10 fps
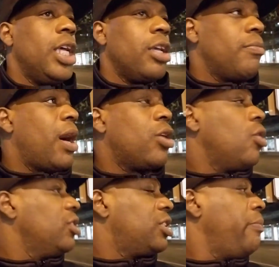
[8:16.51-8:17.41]
My
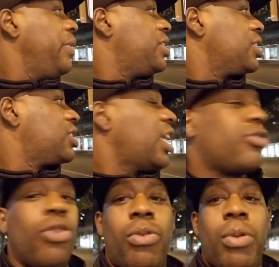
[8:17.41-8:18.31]
goal is to be
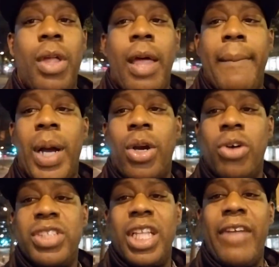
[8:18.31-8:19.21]
successful. My
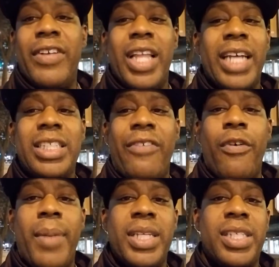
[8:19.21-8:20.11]
goal is to leave a legacy
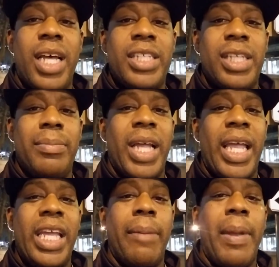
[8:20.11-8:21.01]
for my son, something that
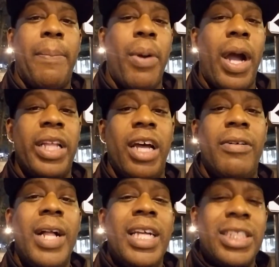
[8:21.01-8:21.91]
he can be proud of,
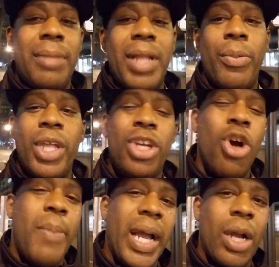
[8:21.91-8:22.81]
something that when he
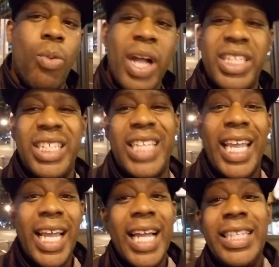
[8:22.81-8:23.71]
go back and watch, he can say,
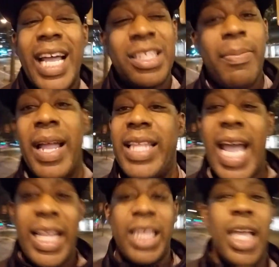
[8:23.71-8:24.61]
"That's my
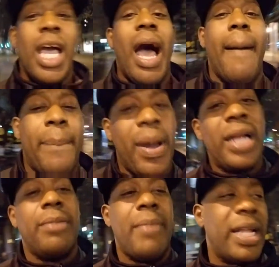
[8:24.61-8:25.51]
daddy. I'm
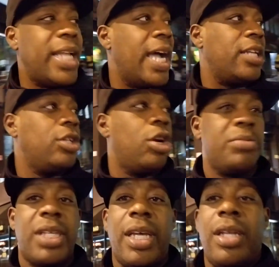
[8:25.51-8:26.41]
proud of my daddy." You know what I'm
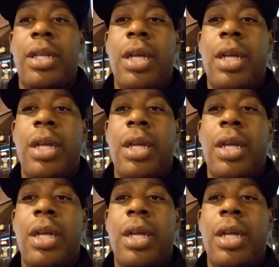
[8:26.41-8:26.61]
saying?